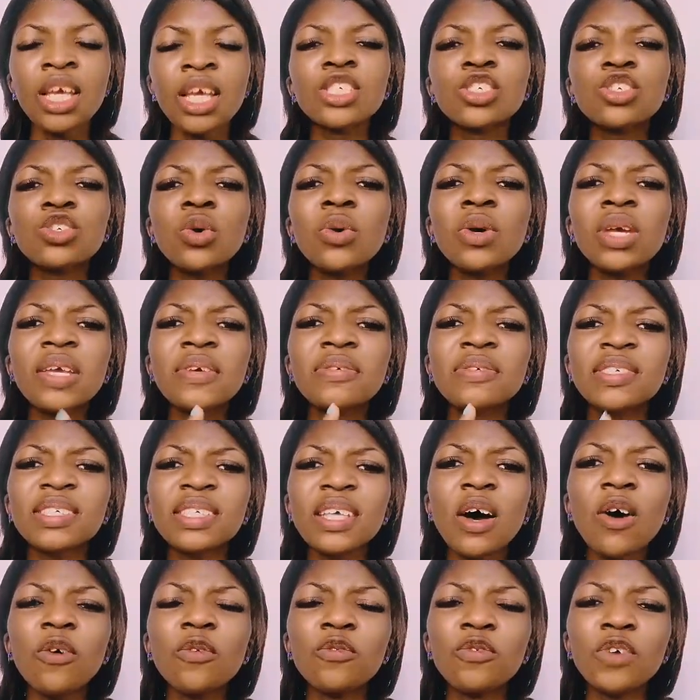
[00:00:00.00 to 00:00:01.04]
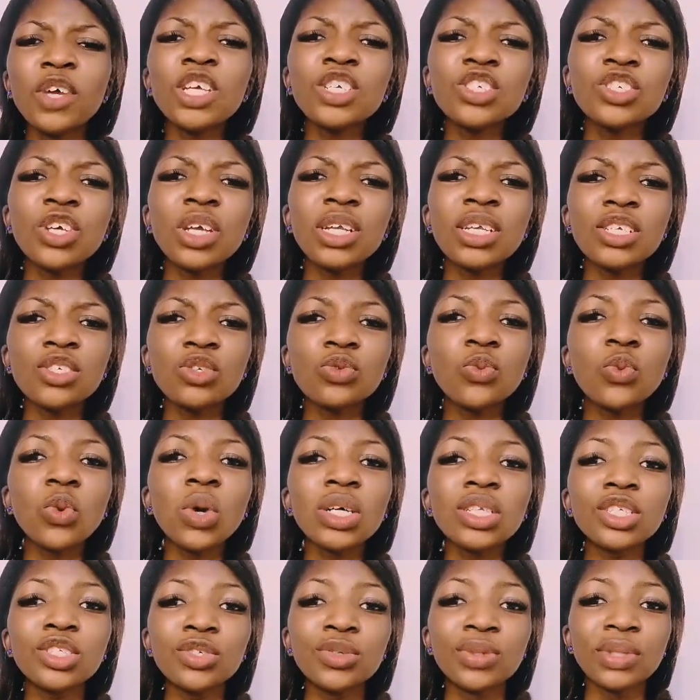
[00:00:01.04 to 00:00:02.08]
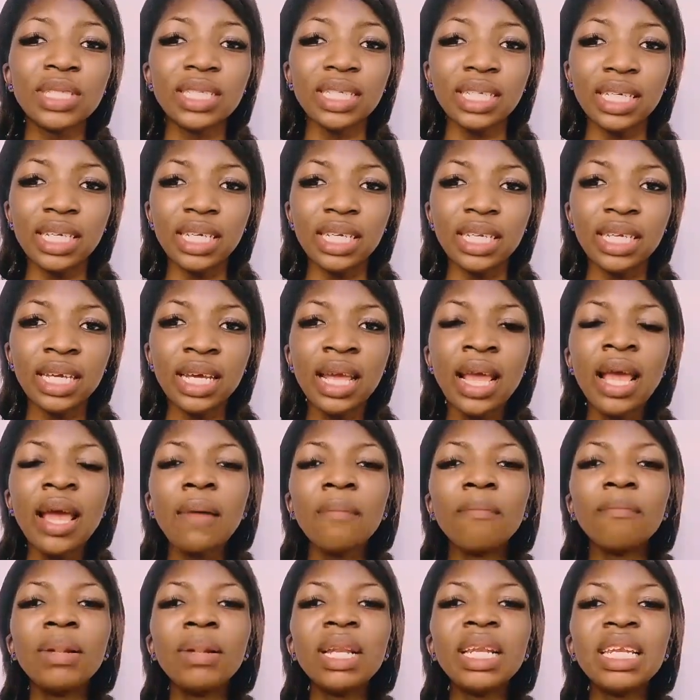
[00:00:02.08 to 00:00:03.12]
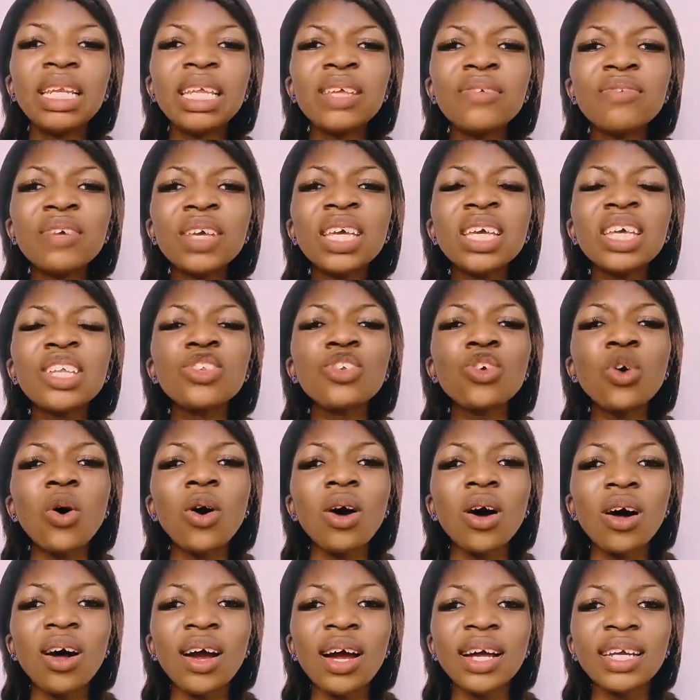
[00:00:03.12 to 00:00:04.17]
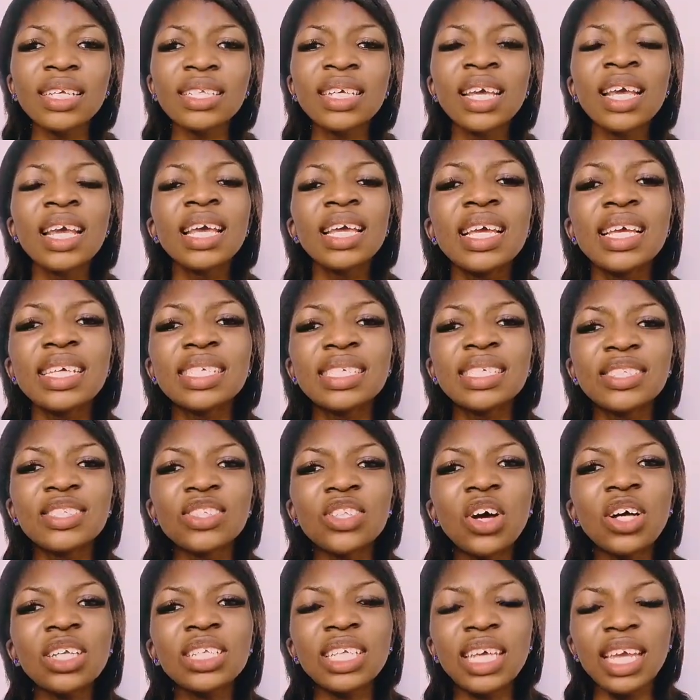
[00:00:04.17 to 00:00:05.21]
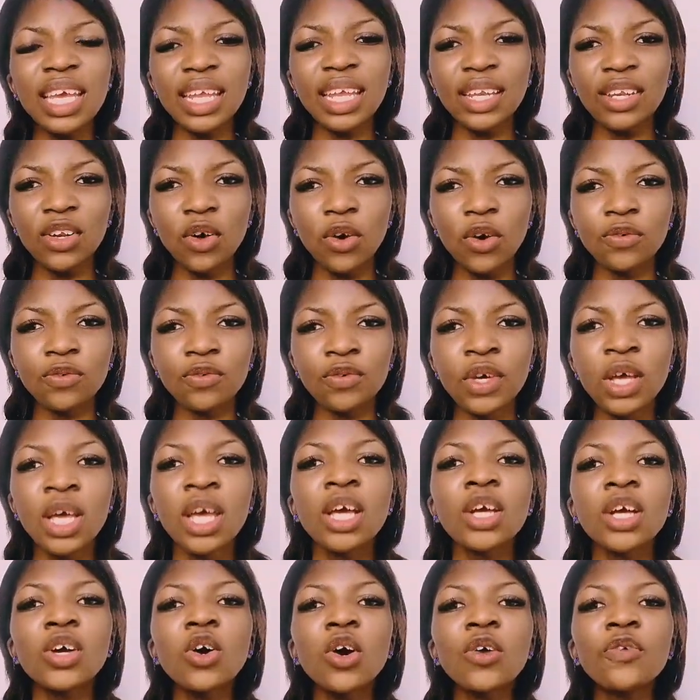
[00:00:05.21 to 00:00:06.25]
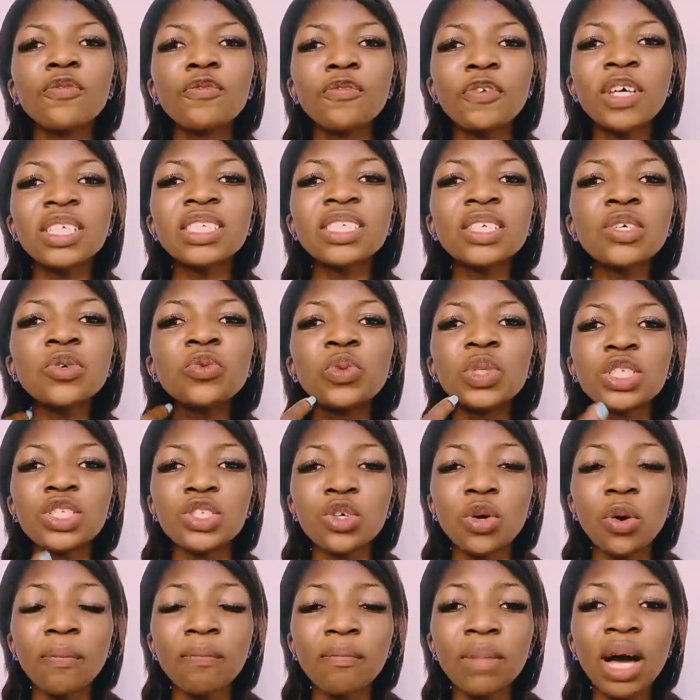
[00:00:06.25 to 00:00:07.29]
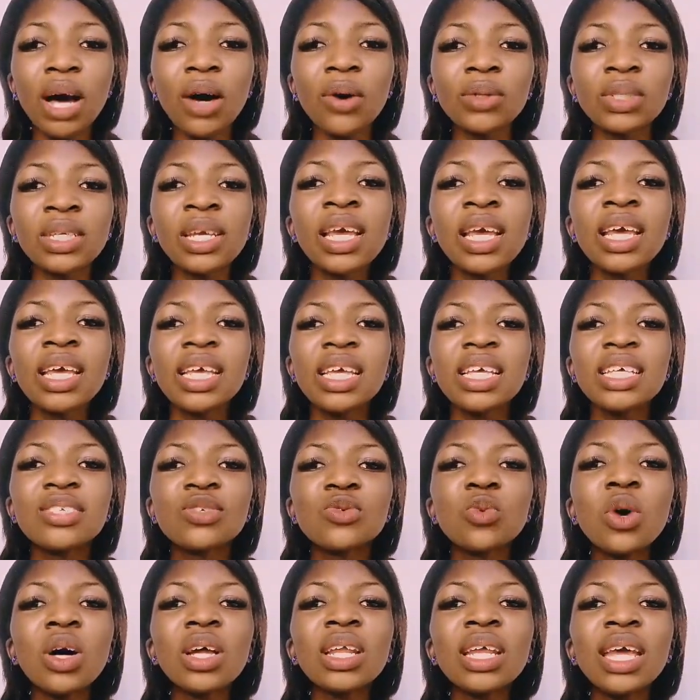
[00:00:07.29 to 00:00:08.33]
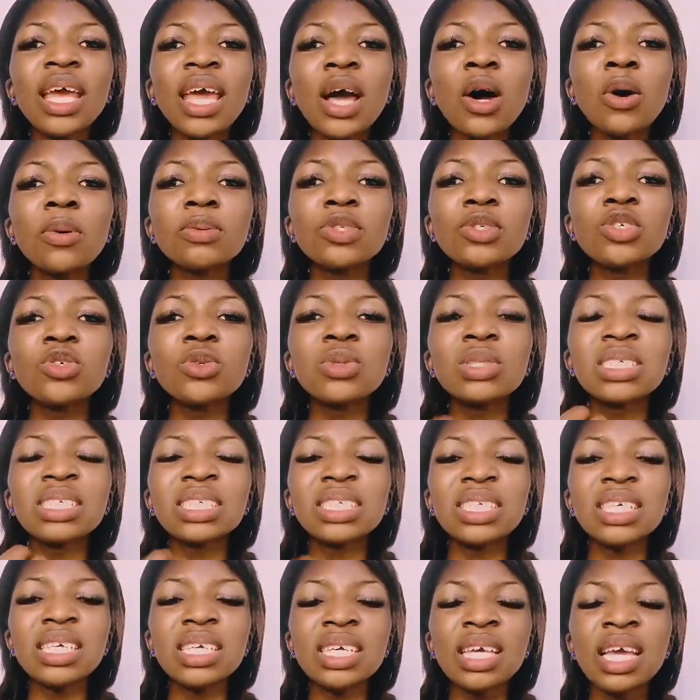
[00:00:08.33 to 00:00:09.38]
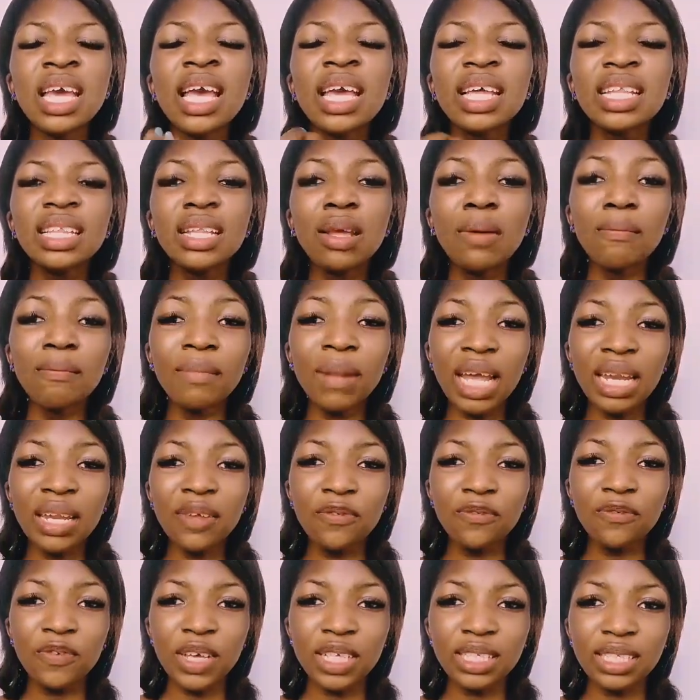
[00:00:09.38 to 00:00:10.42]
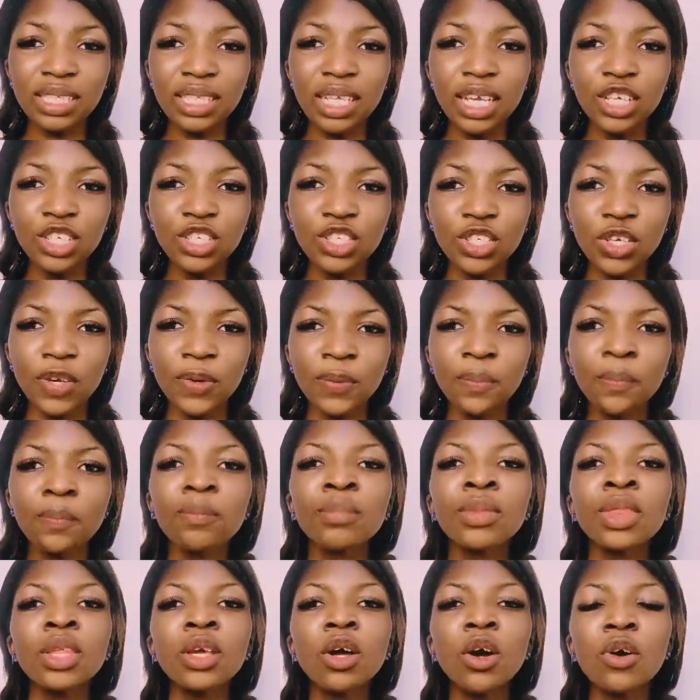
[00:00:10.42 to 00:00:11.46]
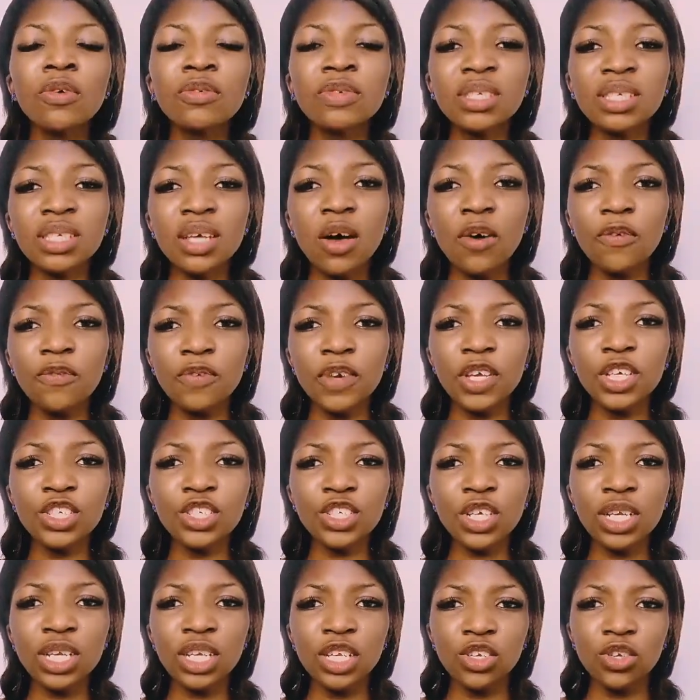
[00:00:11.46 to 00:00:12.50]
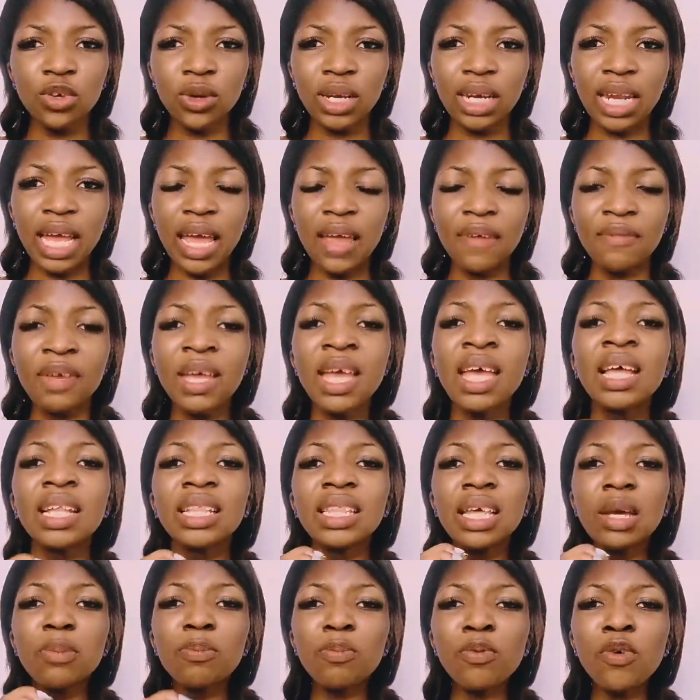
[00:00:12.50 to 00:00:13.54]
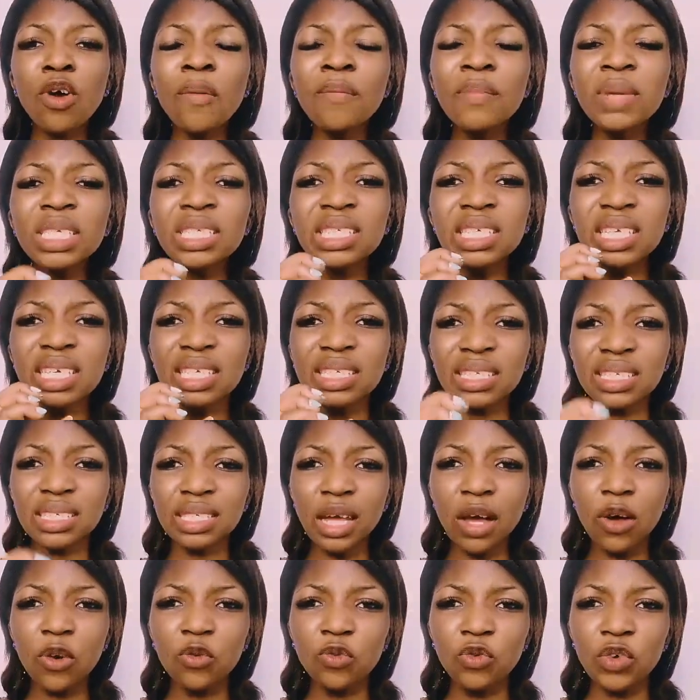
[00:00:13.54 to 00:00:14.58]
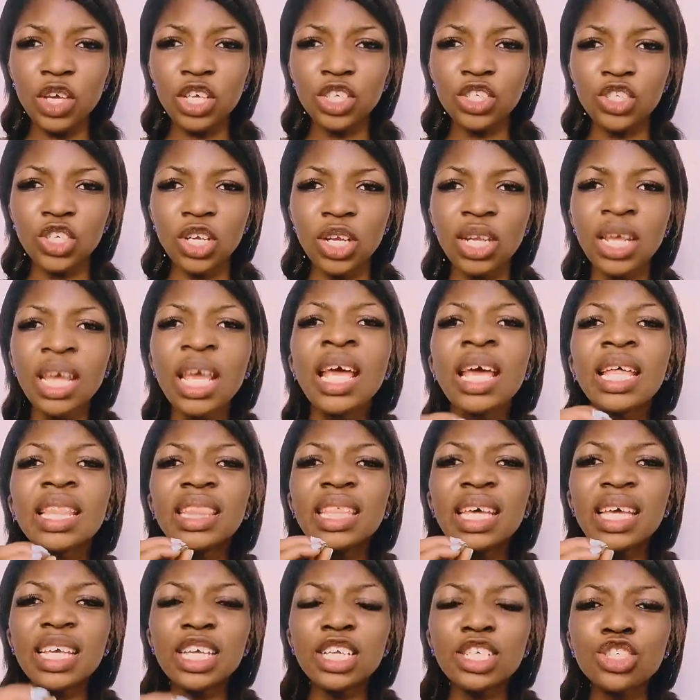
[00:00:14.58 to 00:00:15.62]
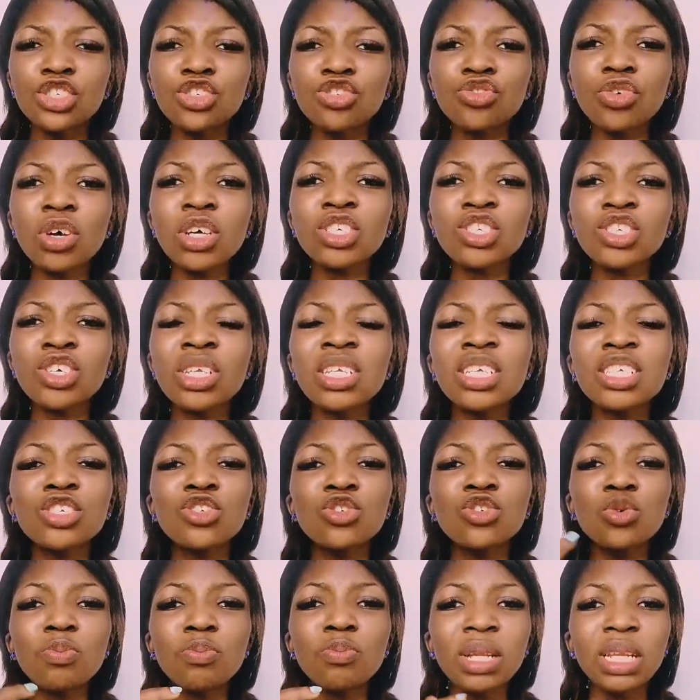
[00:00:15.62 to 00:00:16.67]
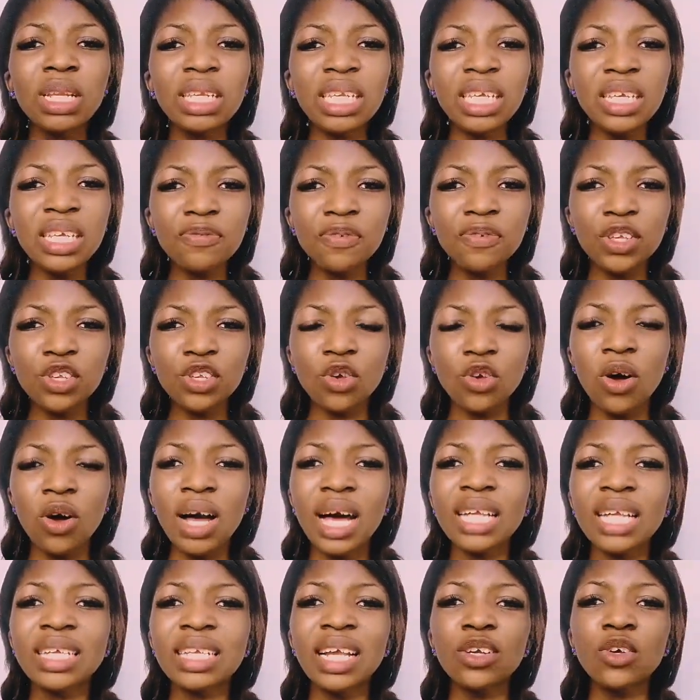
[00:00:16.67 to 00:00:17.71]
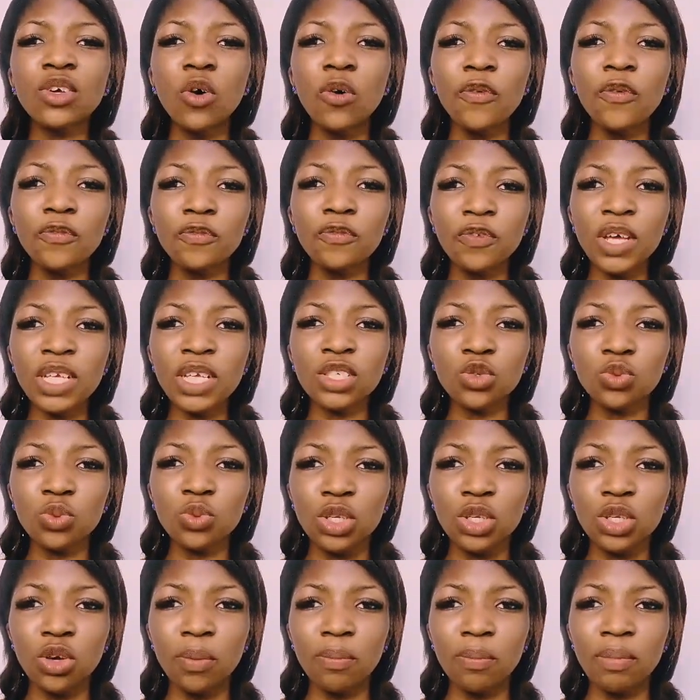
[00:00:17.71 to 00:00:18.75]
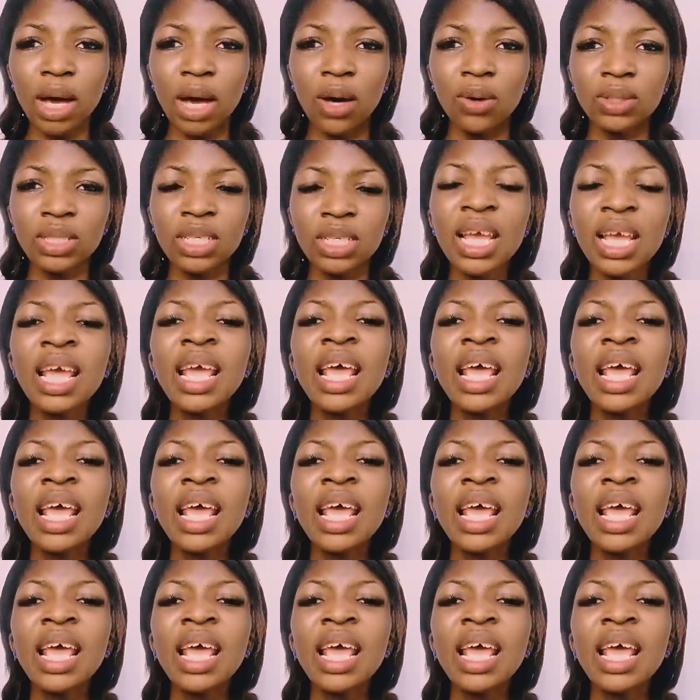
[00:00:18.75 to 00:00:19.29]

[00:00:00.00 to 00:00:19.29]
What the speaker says: So if salvation is what you need, believing in your heart is not enough. Confessing with your mouth is what helps you see the manifestation of salvation in your life. The promise is salvation. The instruction is to believe in your heart and confess with your mouth.